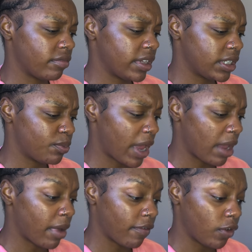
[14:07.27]
this babe,
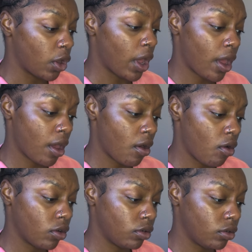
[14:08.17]
I follow her
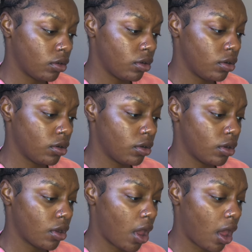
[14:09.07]
on
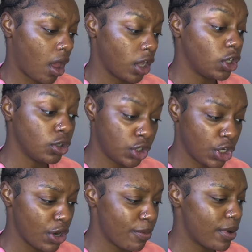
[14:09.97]

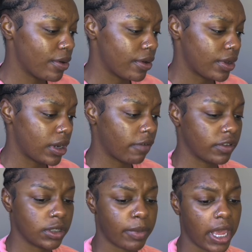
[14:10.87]
YouTube. Love
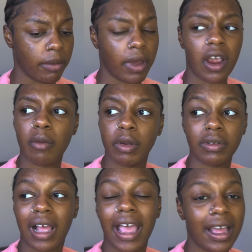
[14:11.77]
this babe. I can't
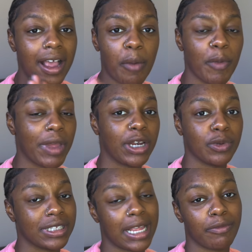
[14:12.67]
remember
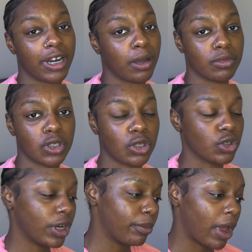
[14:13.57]
anyone's name right now, I'm so
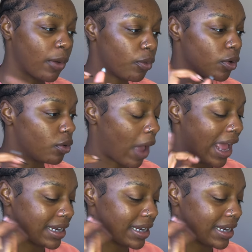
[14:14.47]
sorry, but I will add